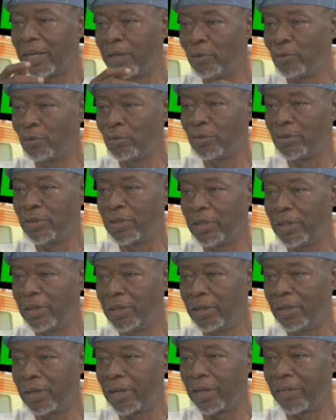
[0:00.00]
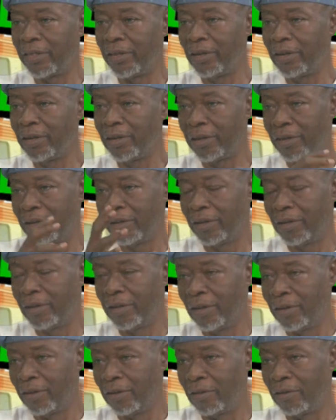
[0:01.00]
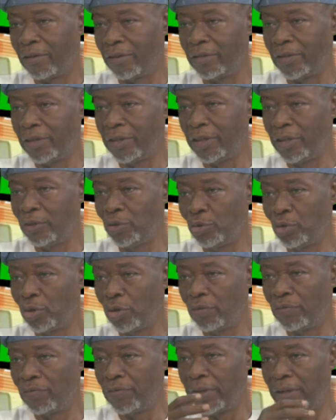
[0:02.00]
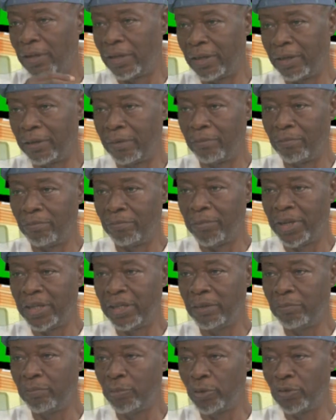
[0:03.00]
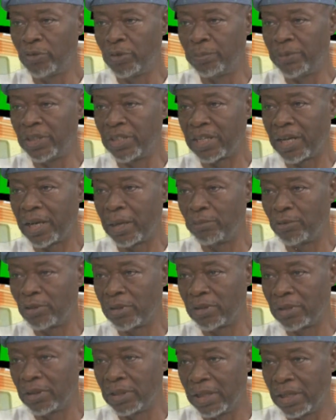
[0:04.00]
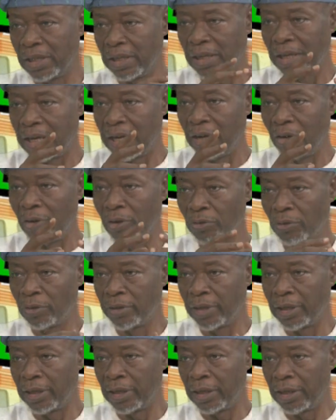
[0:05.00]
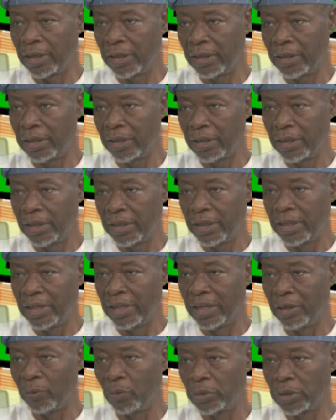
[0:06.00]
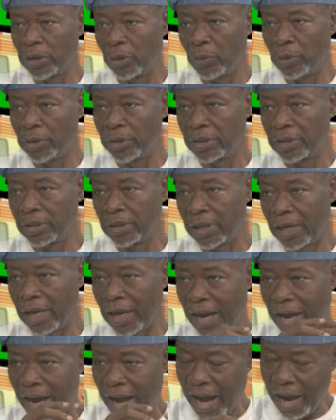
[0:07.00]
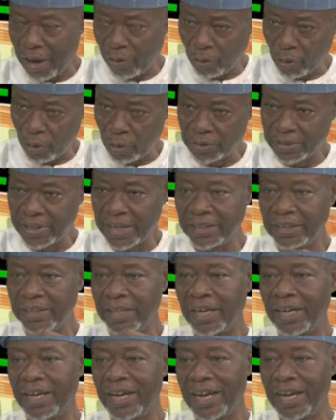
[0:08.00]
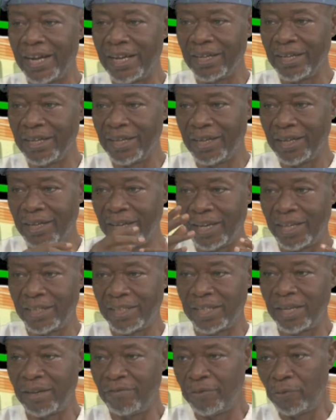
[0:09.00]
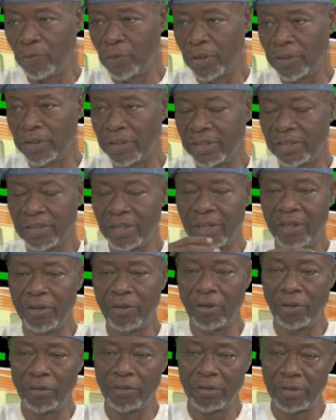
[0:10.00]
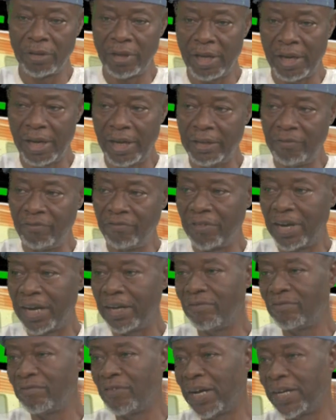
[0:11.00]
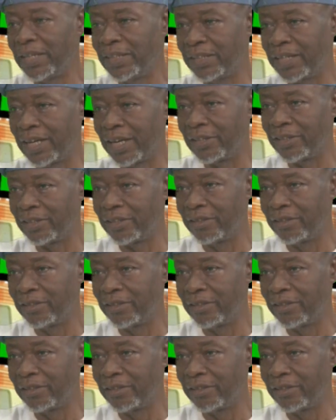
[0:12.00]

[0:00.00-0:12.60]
used to say, I think on the issue of many boat mishaps along the inland waterways across Nigeria, except few cases in Lagos, I advise that